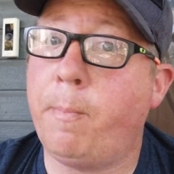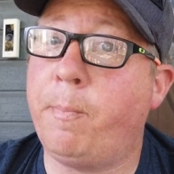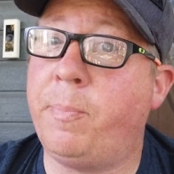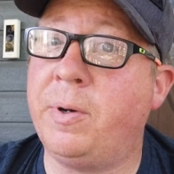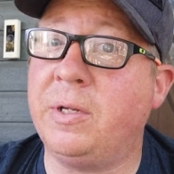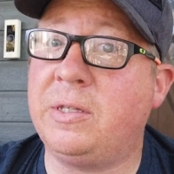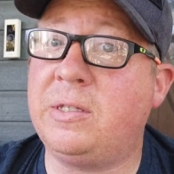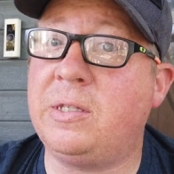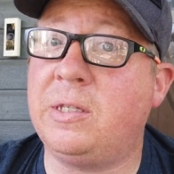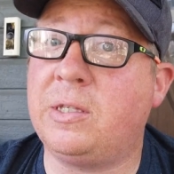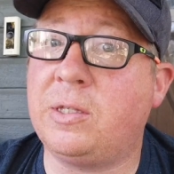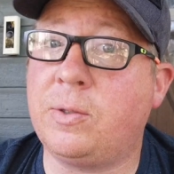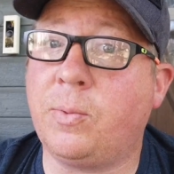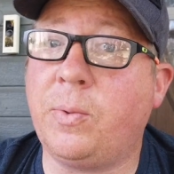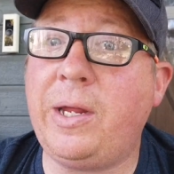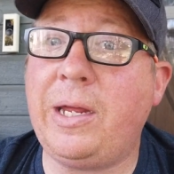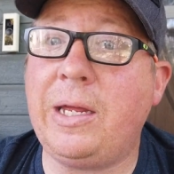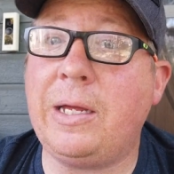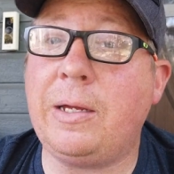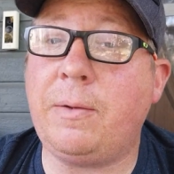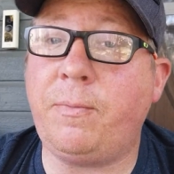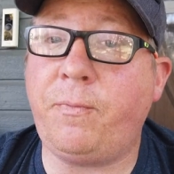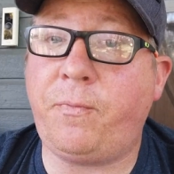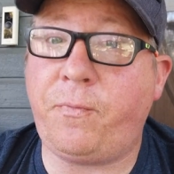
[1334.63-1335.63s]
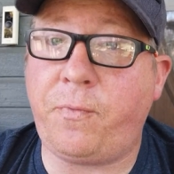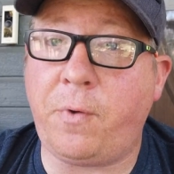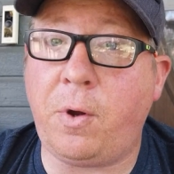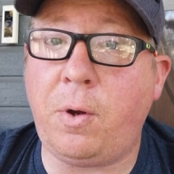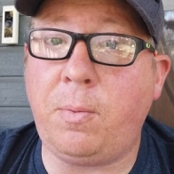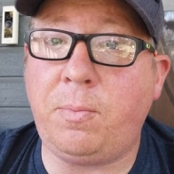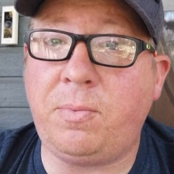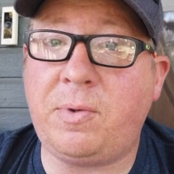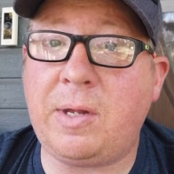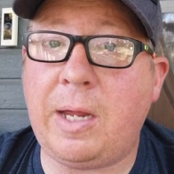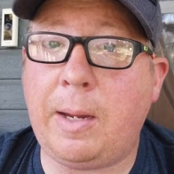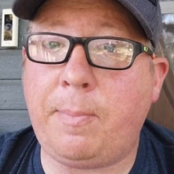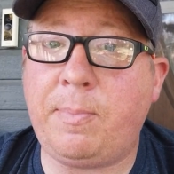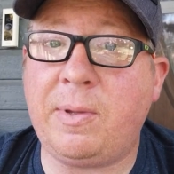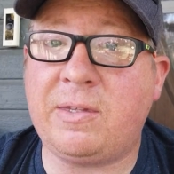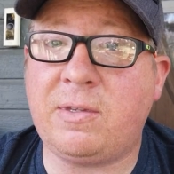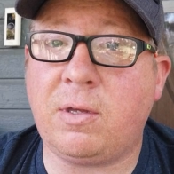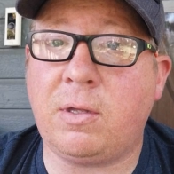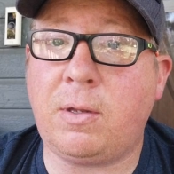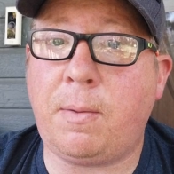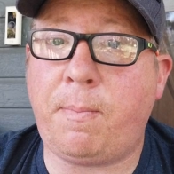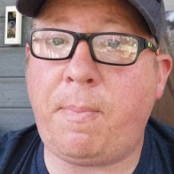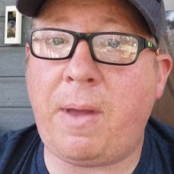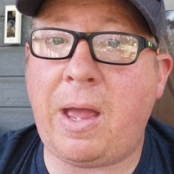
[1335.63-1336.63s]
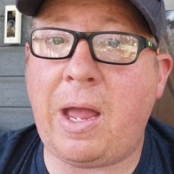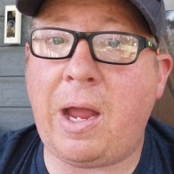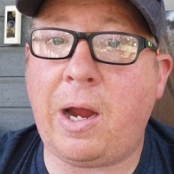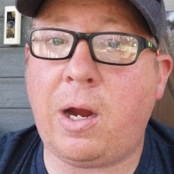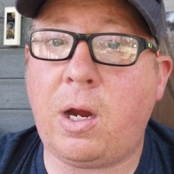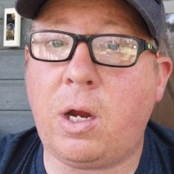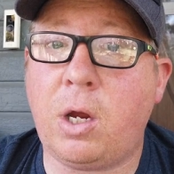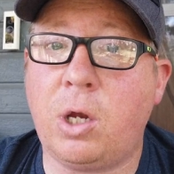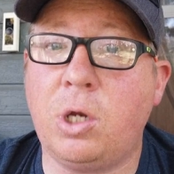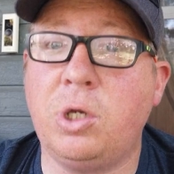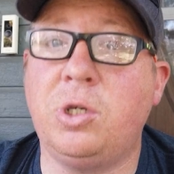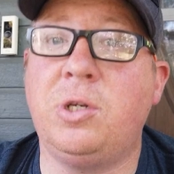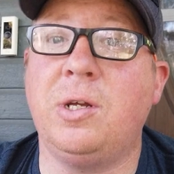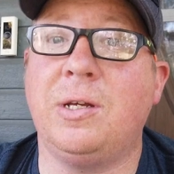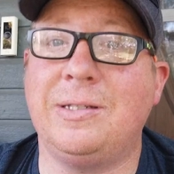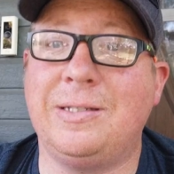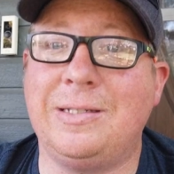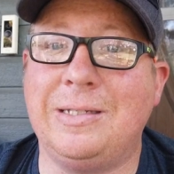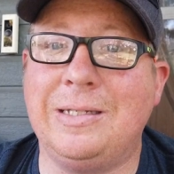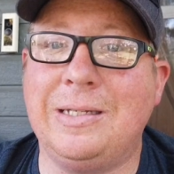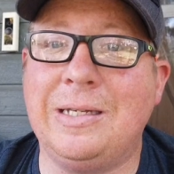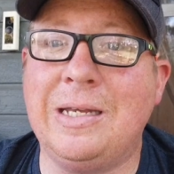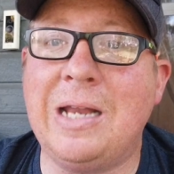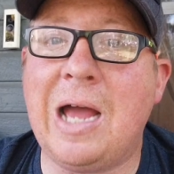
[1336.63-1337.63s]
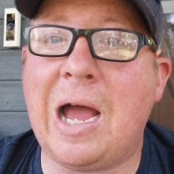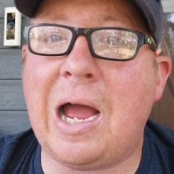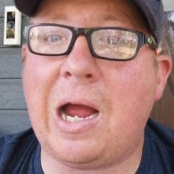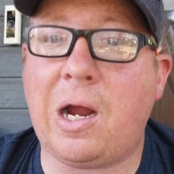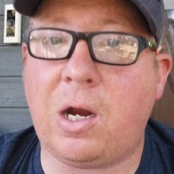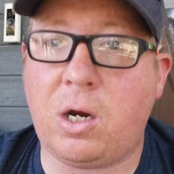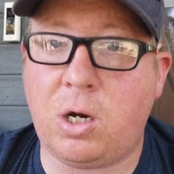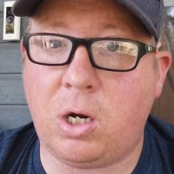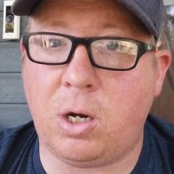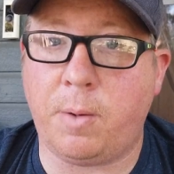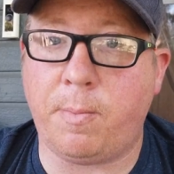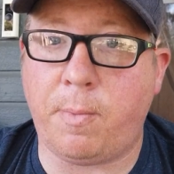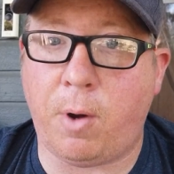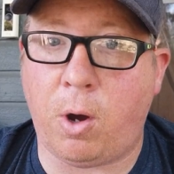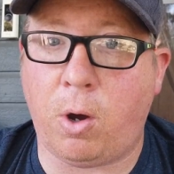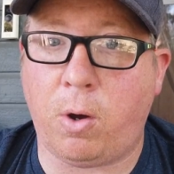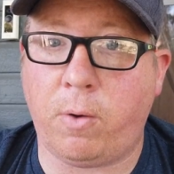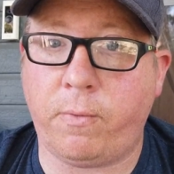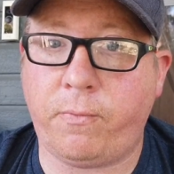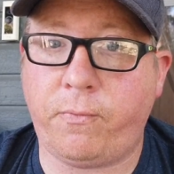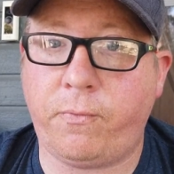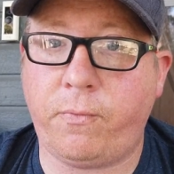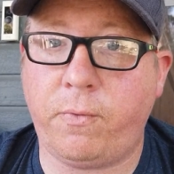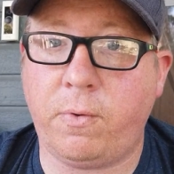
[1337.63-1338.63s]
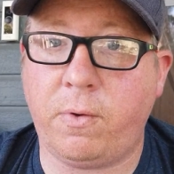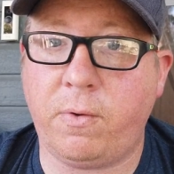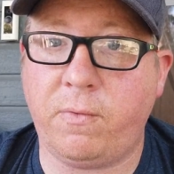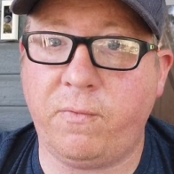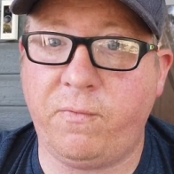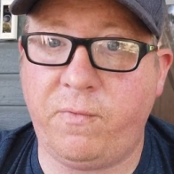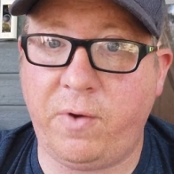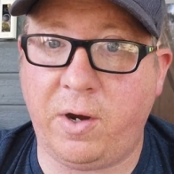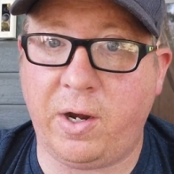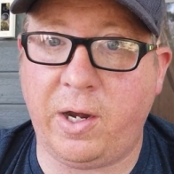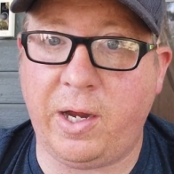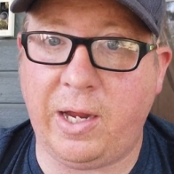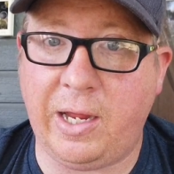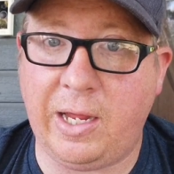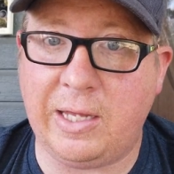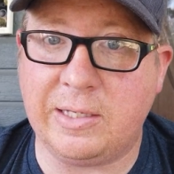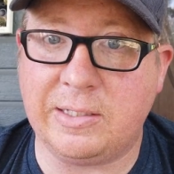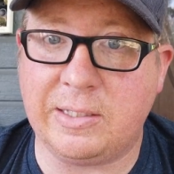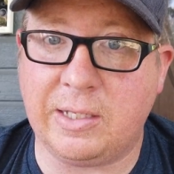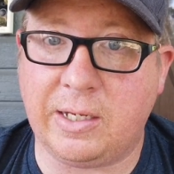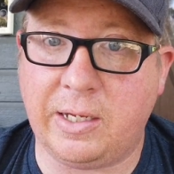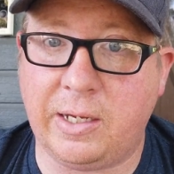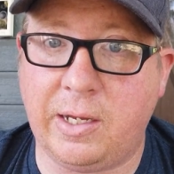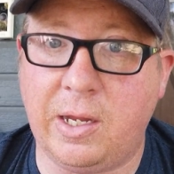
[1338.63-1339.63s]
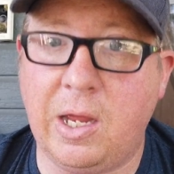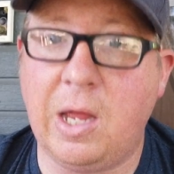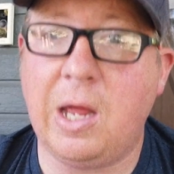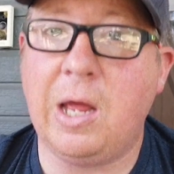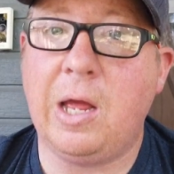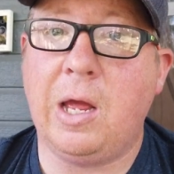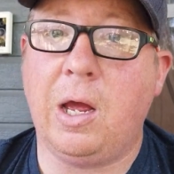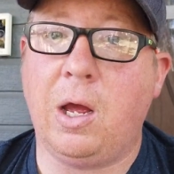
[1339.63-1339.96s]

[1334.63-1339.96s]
but the 3M foam tape that's on the back does not come off very easily.